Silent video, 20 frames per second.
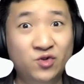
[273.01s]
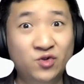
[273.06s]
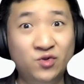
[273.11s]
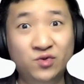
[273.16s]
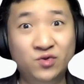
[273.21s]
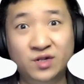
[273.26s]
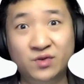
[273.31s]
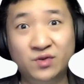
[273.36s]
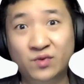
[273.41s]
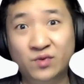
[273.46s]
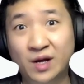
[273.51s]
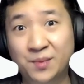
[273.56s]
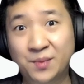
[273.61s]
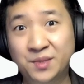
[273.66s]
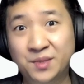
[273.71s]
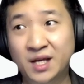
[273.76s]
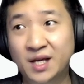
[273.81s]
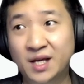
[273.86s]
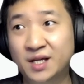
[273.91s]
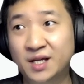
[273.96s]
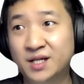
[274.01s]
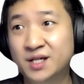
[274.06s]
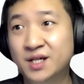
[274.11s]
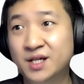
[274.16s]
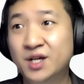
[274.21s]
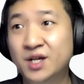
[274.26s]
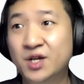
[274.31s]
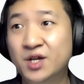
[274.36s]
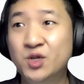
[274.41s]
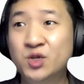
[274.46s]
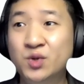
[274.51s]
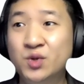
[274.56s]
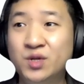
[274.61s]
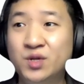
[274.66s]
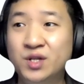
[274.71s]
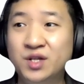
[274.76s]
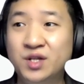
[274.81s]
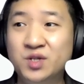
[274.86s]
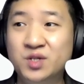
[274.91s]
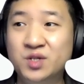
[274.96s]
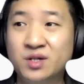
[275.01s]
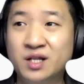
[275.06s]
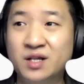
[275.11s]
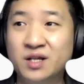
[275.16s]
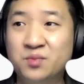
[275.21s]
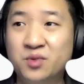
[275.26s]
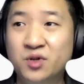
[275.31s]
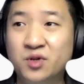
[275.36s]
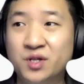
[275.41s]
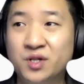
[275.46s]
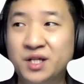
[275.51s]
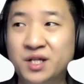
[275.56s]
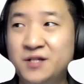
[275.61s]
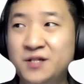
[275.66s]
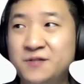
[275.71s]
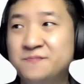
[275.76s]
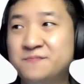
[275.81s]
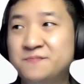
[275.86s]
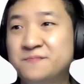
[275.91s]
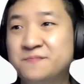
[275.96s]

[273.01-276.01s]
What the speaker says: to the website. So you need to click Proceed.